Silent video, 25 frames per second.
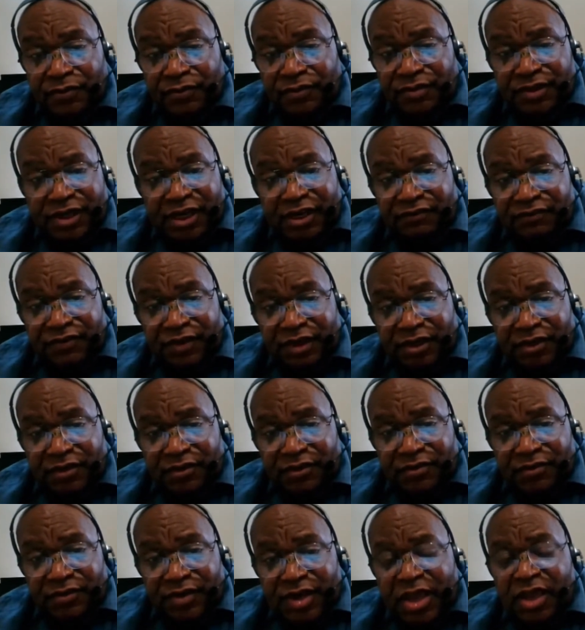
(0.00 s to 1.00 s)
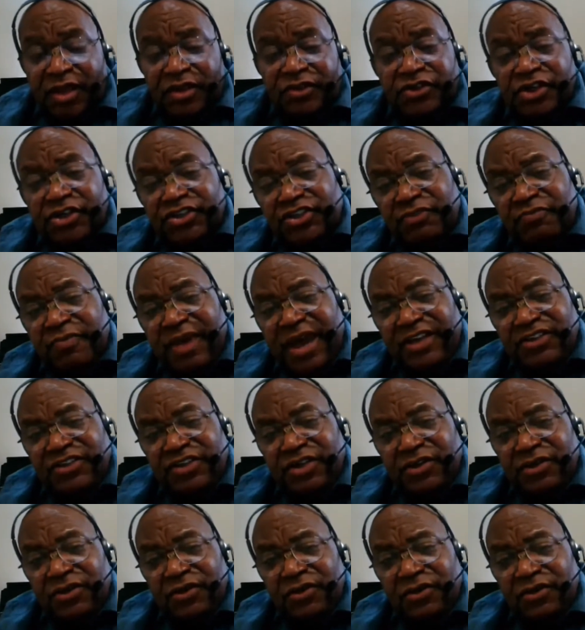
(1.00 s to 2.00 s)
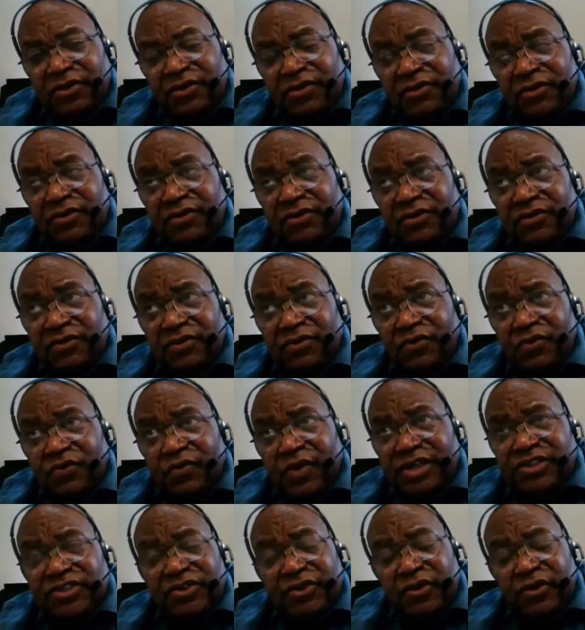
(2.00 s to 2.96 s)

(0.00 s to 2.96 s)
David, just imagine what's